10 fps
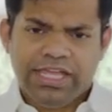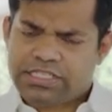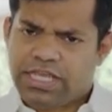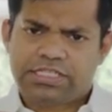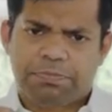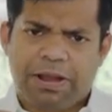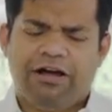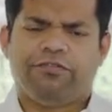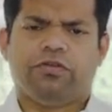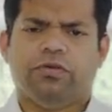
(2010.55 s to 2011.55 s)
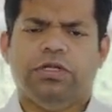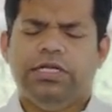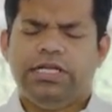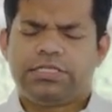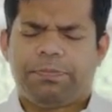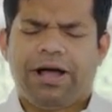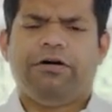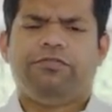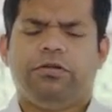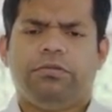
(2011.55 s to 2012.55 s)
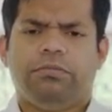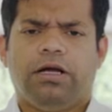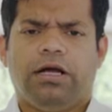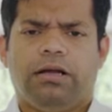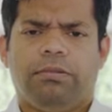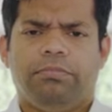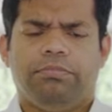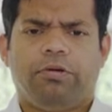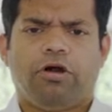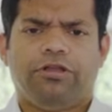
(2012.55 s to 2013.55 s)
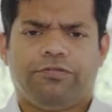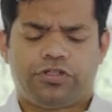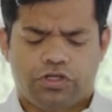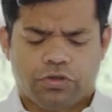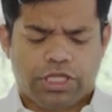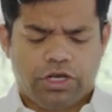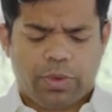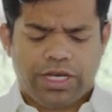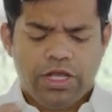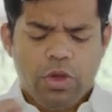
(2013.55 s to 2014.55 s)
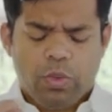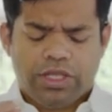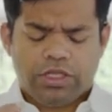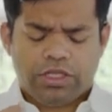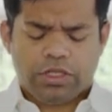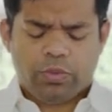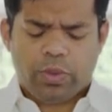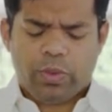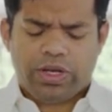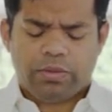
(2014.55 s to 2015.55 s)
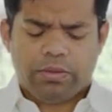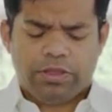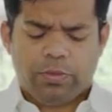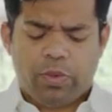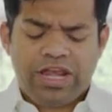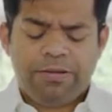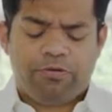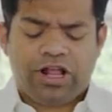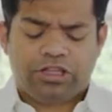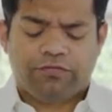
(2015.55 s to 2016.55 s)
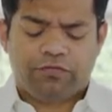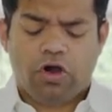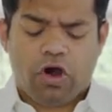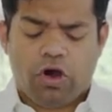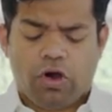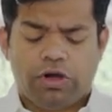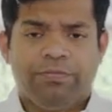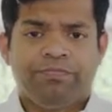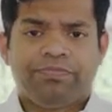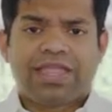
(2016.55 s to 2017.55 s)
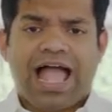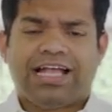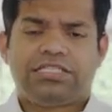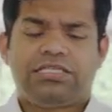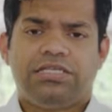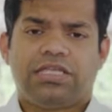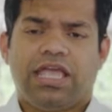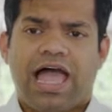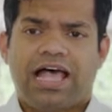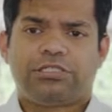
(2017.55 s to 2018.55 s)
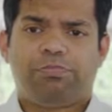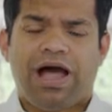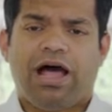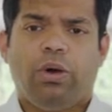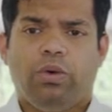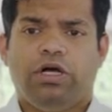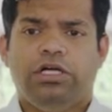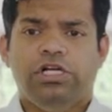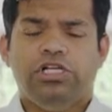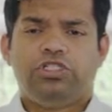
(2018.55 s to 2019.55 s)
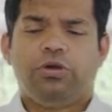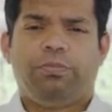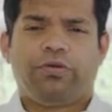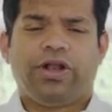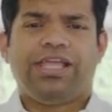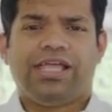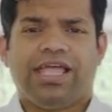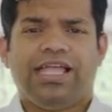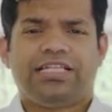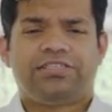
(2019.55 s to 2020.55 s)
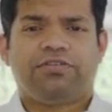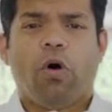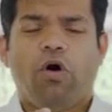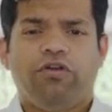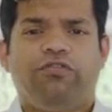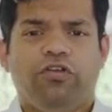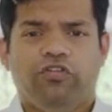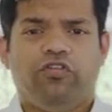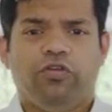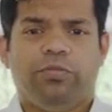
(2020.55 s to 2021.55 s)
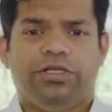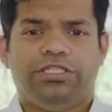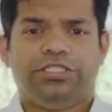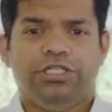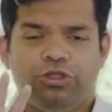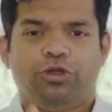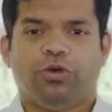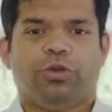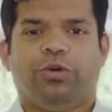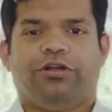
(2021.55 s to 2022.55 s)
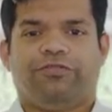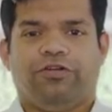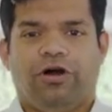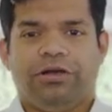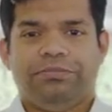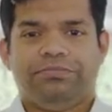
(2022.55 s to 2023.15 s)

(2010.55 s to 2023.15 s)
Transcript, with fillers: It's it's a powerful it's a powerful um, body of truth. You know, when when the, when the very breath of God has has power to bring its own fulfillment through the Word of God,